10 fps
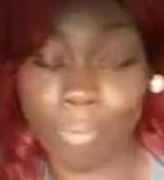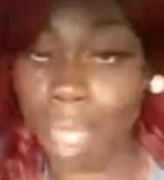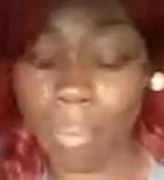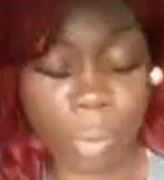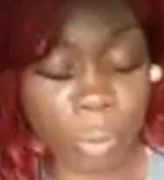
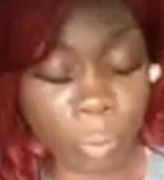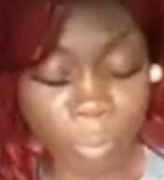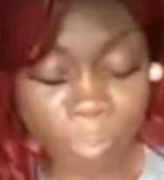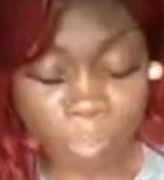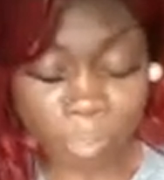I'm gonna do
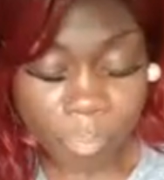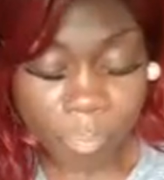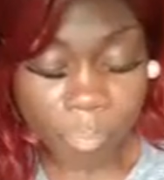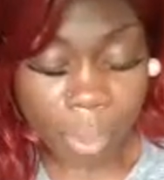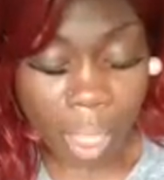
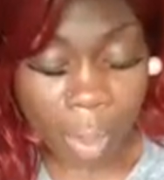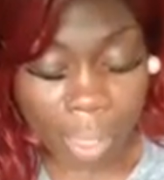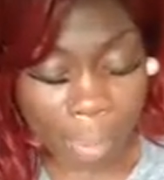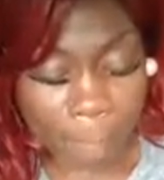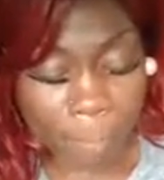it.
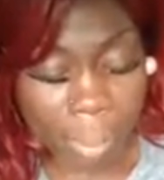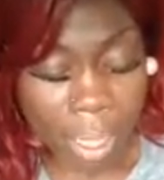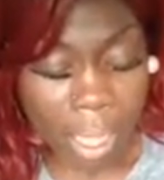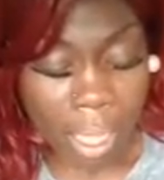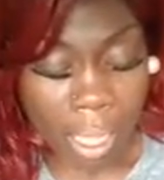
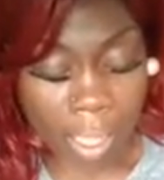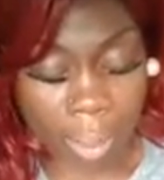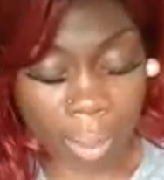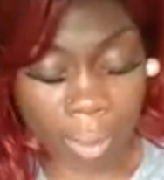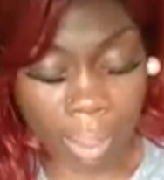
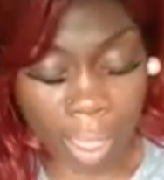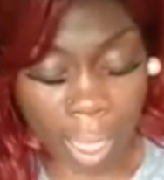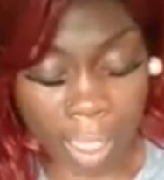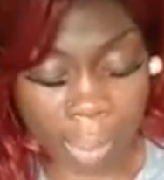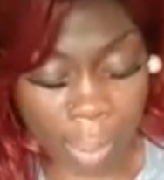Okay.
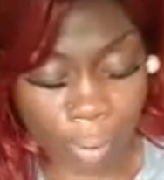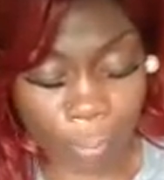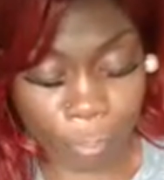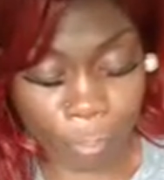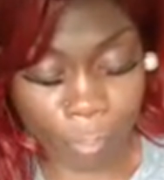Also,
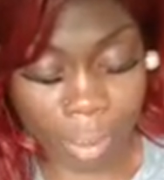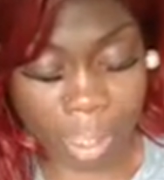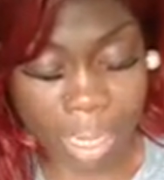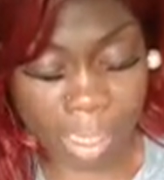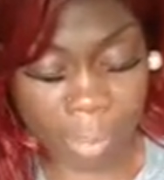the
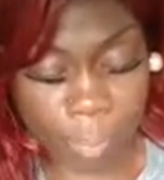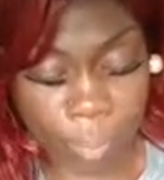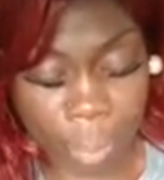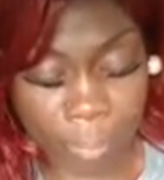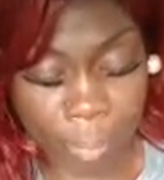next
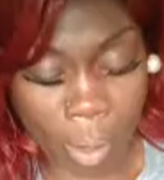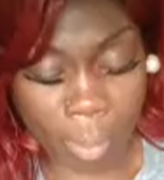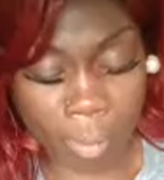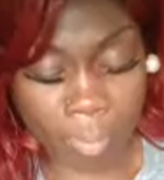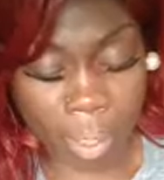point God
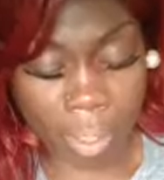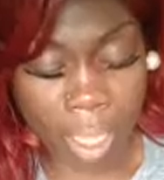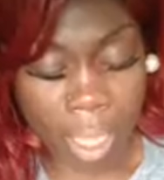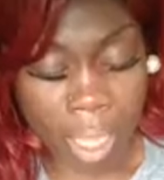want me to make.